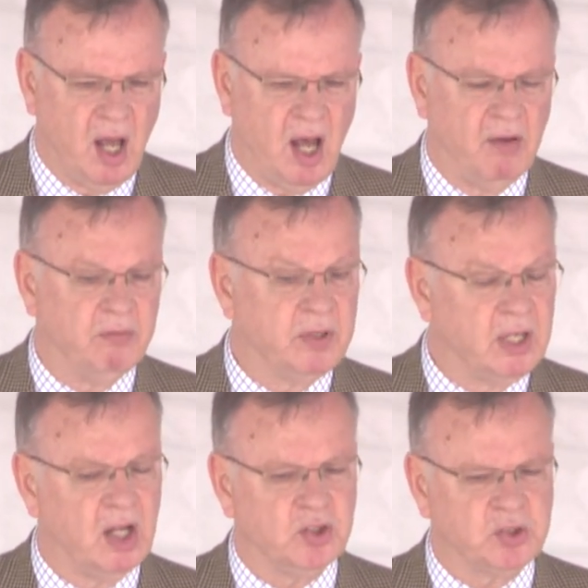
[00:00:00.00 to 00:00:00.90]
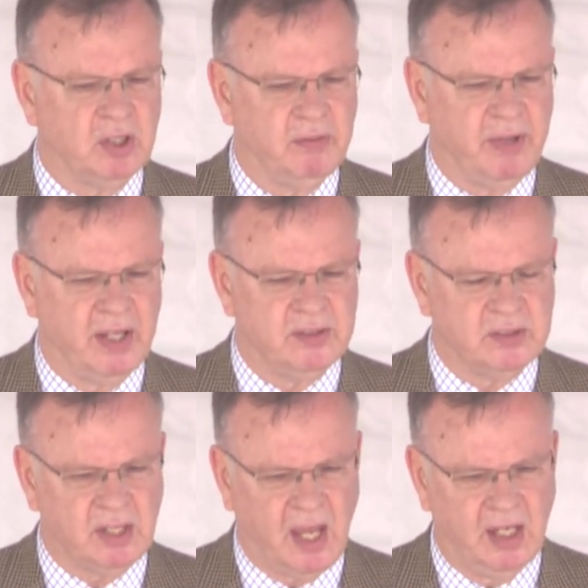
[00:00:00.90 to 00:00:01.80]
of cultural
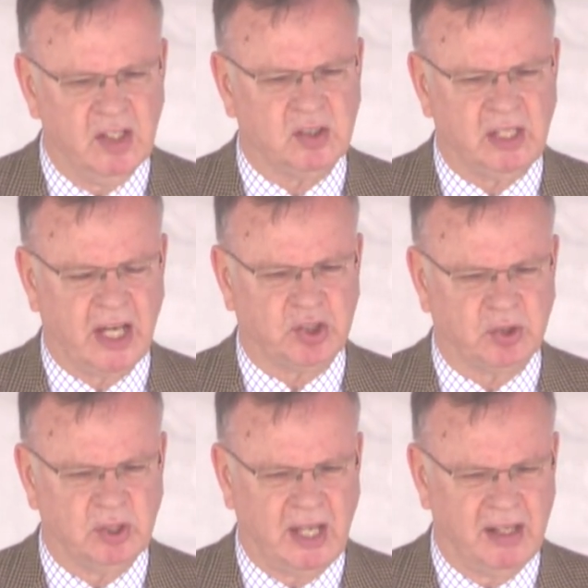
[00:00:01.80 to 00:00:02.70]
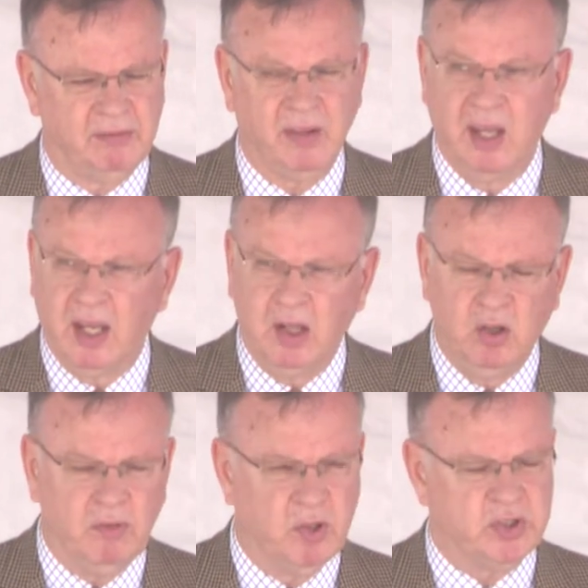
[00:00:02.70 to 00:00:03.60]
events and intellectual life in
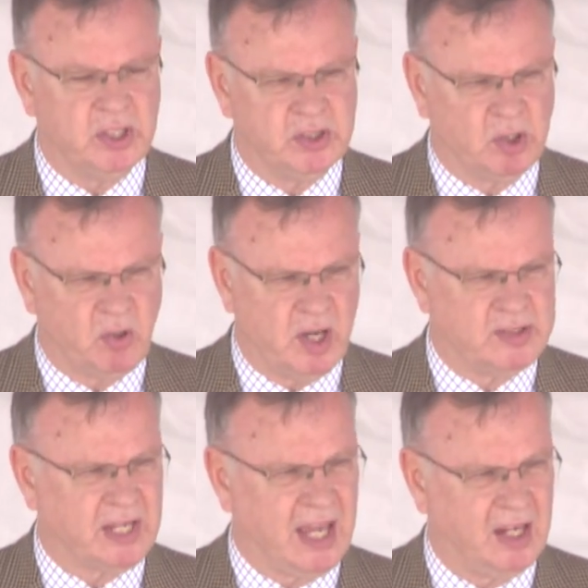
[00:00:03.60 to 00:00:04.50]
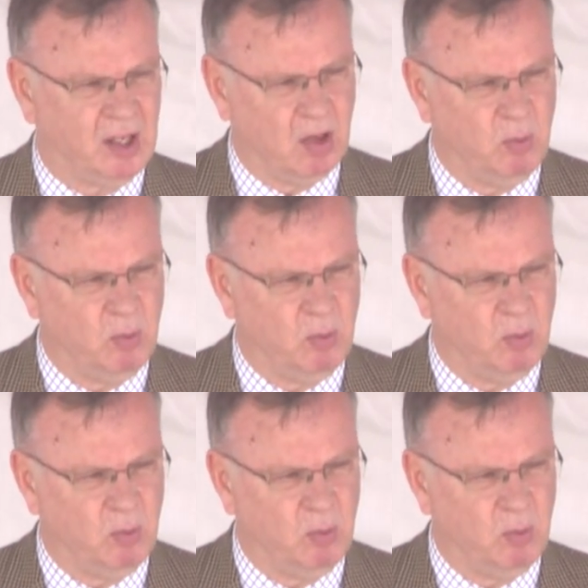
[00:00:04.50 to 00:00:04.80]
universities across Canada.